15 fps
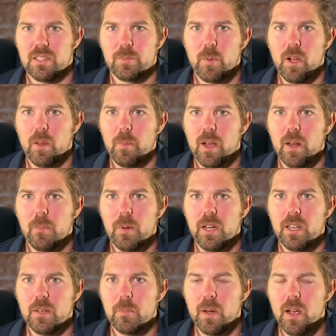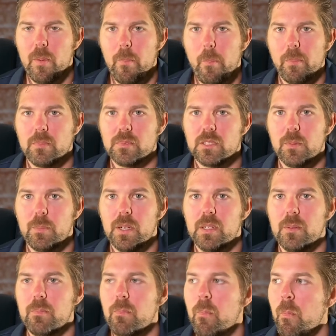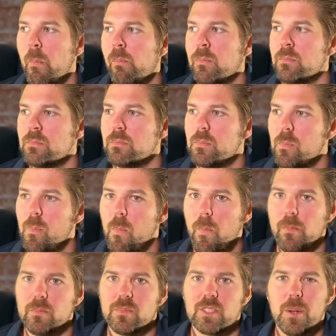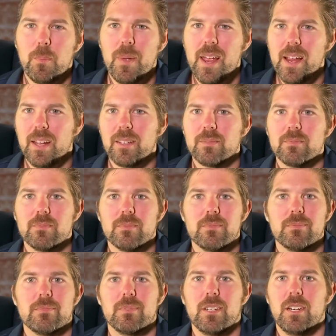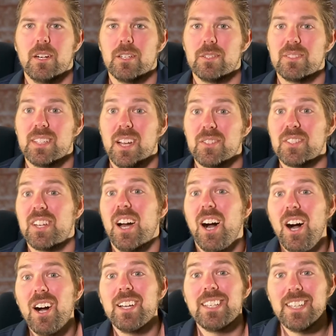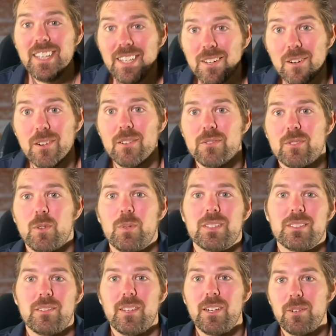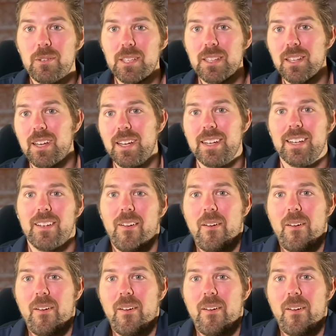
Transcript: small amount of money, in my opinion, to make a hundred thousand a year. So it's literally like